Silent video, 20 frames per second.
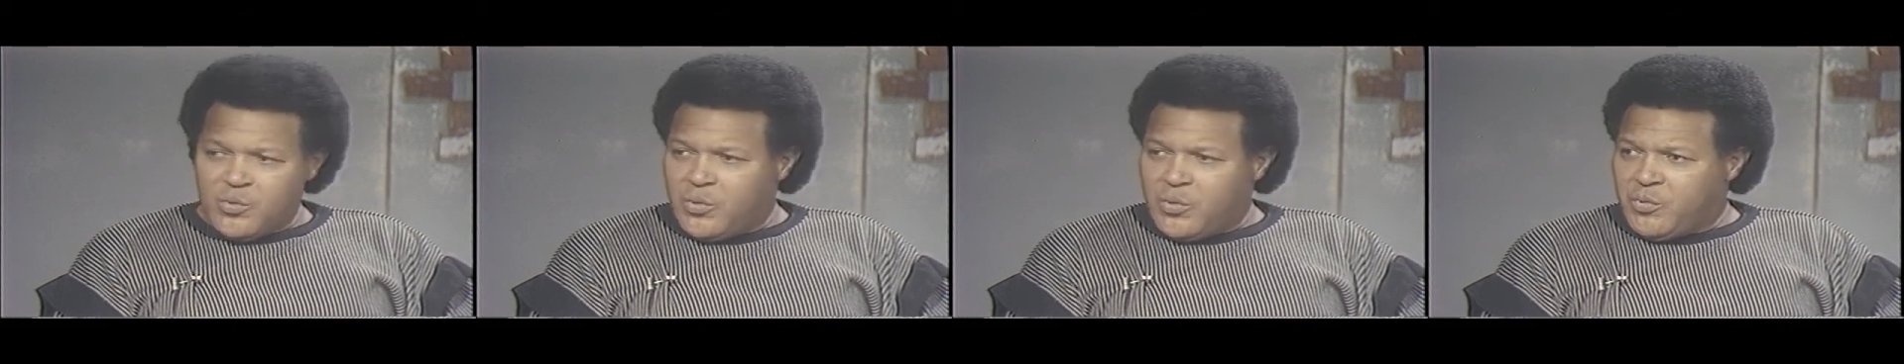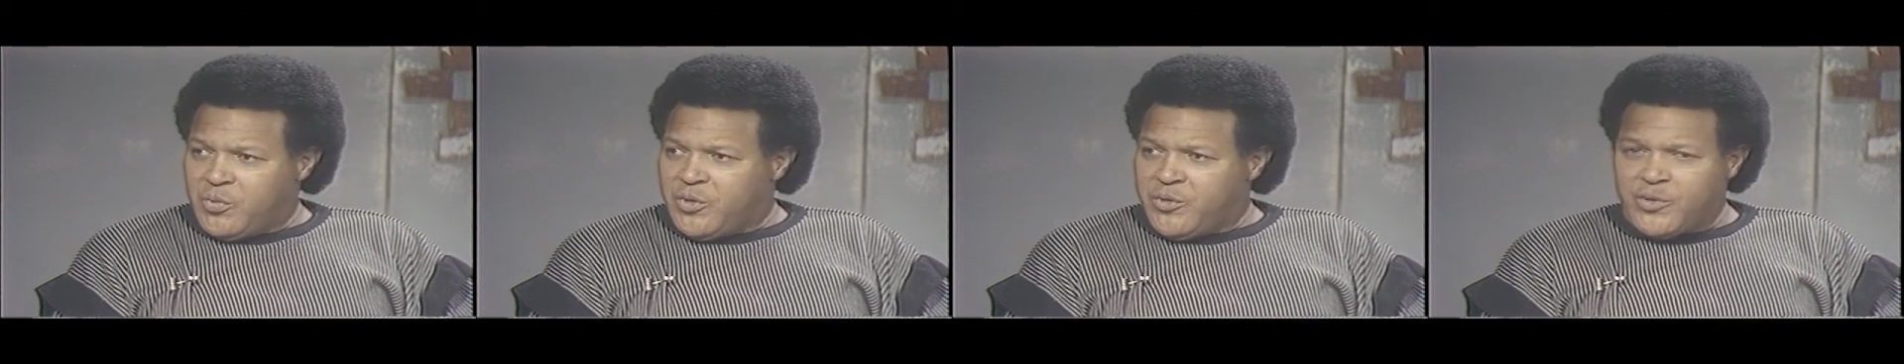
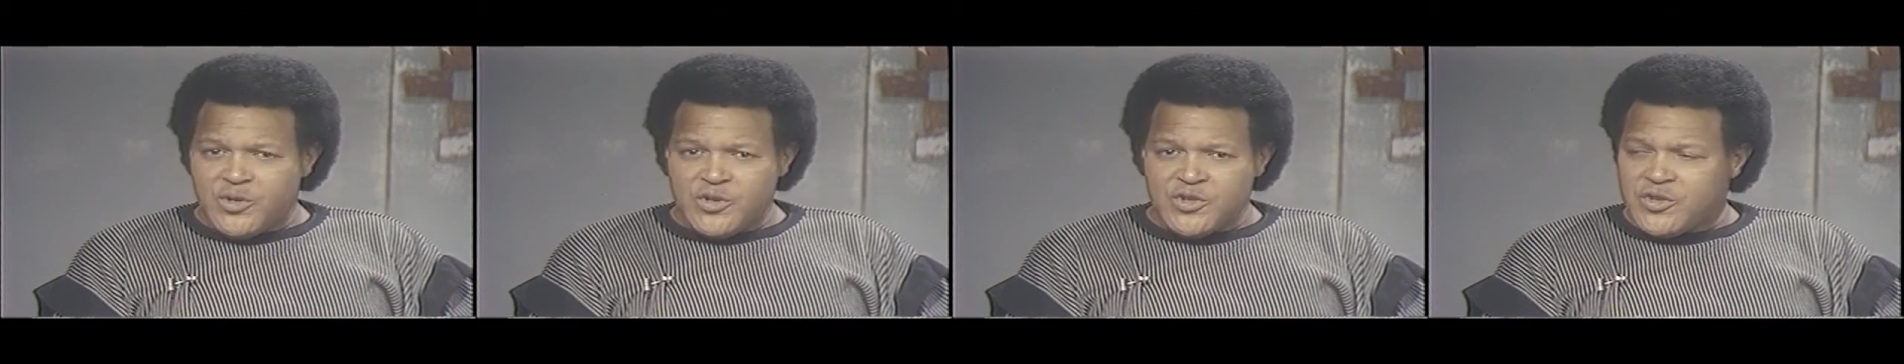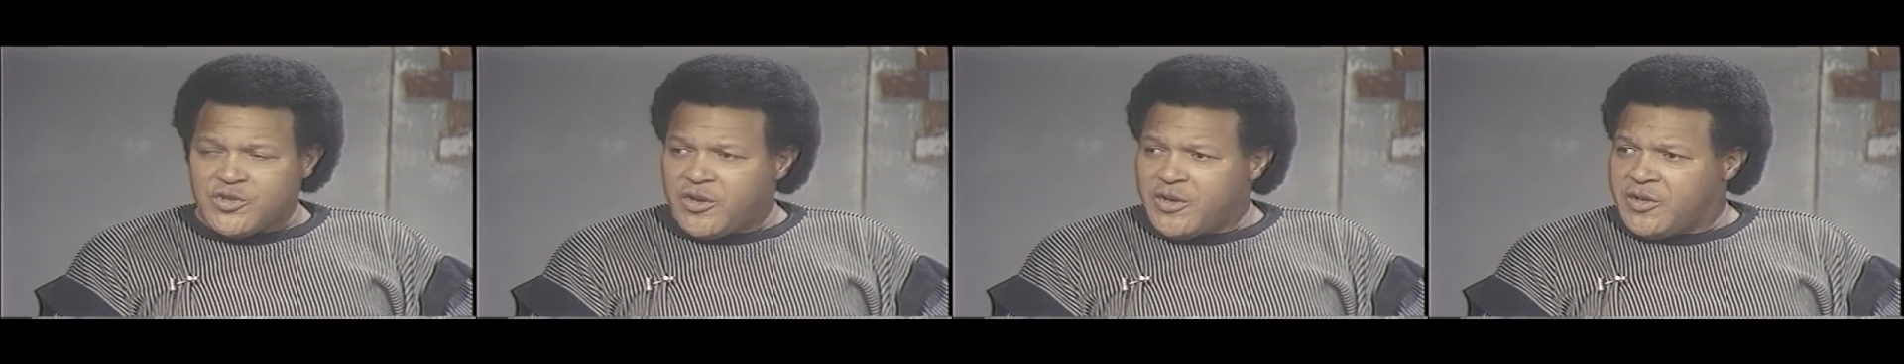we
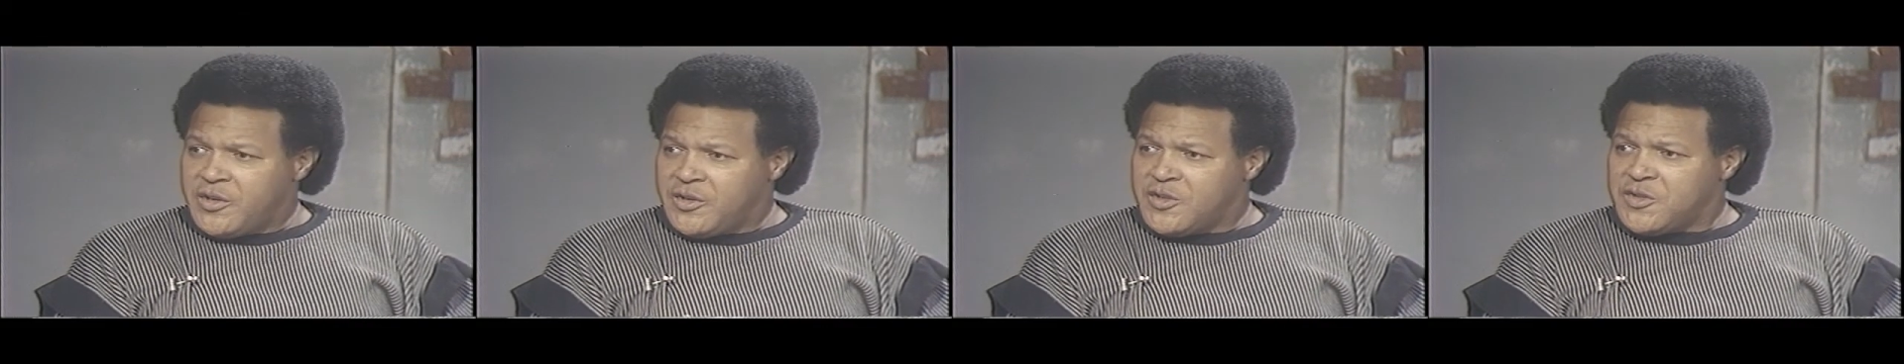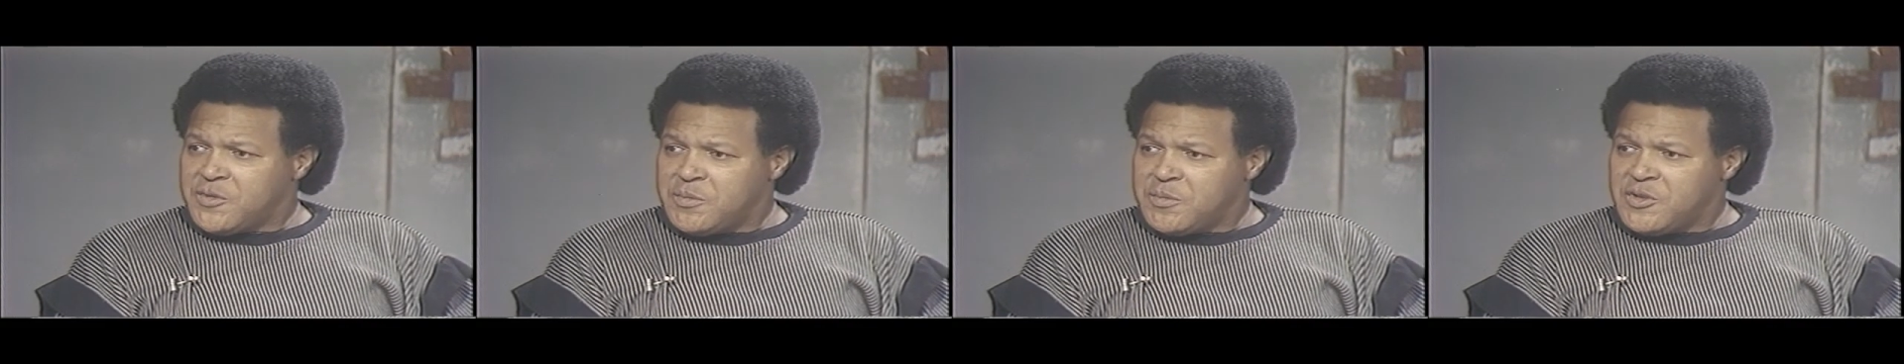first started
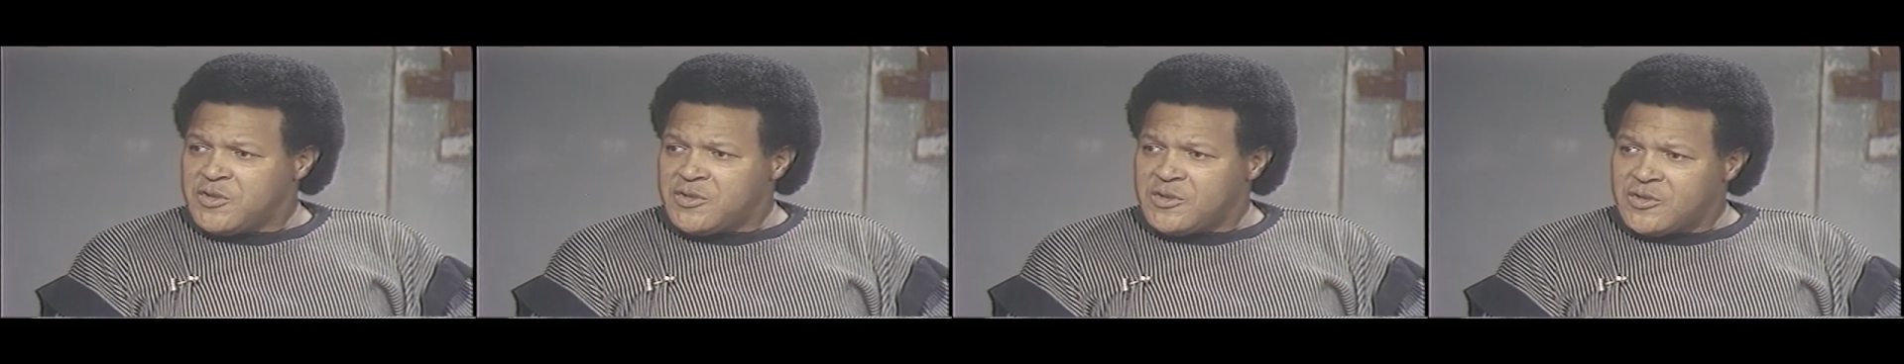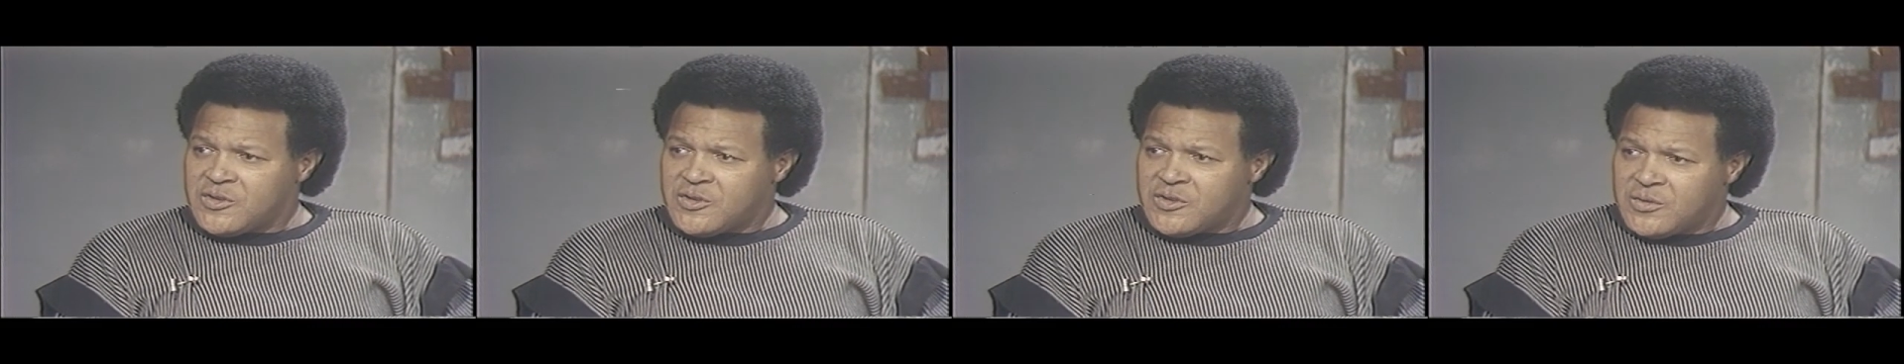in this
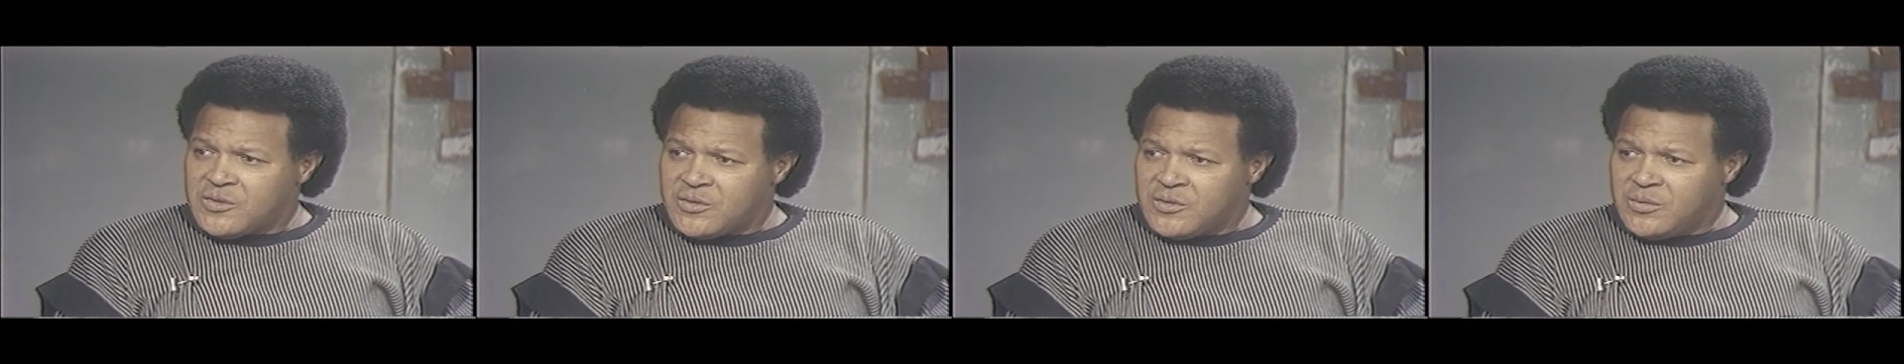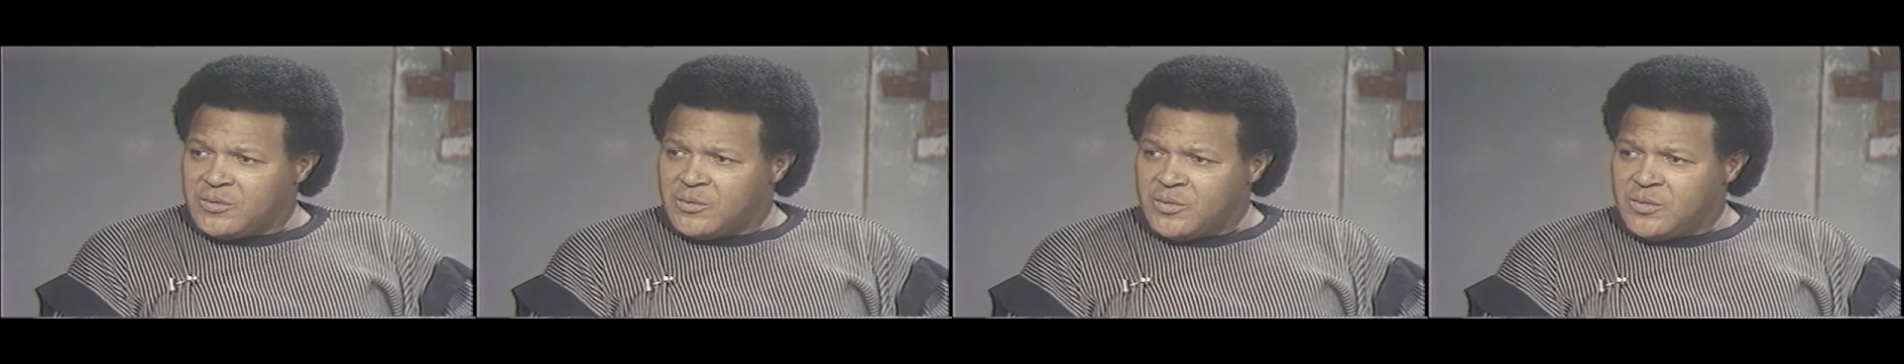business.